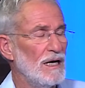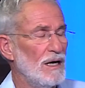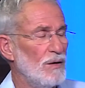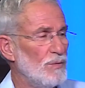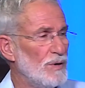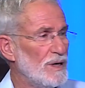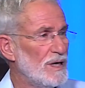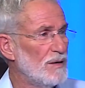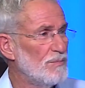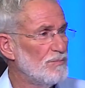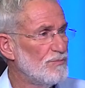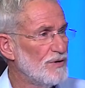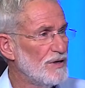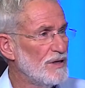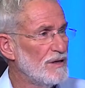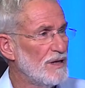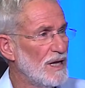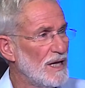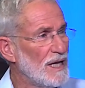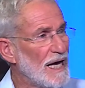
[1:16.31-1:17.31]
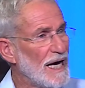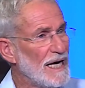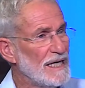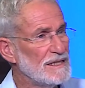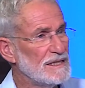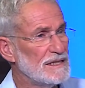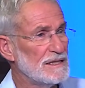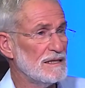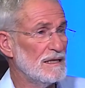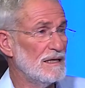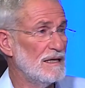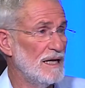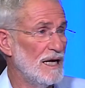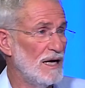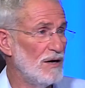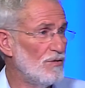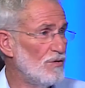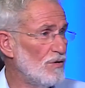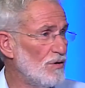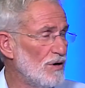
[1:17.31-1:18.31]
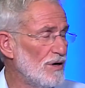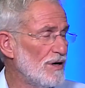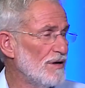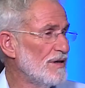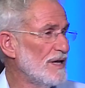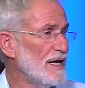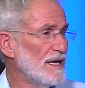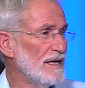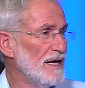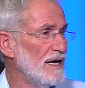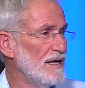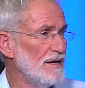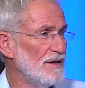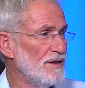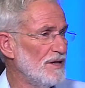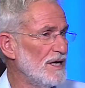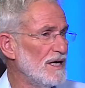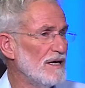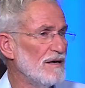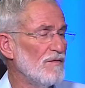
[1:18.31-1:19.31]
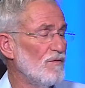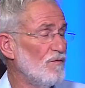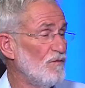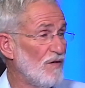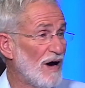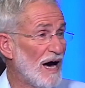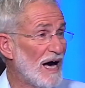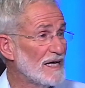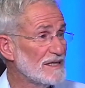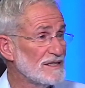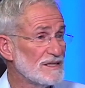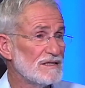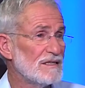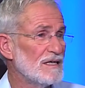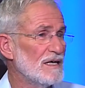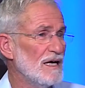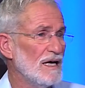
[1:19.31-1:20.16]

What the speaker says: we can print the lines narrower than anything, fast.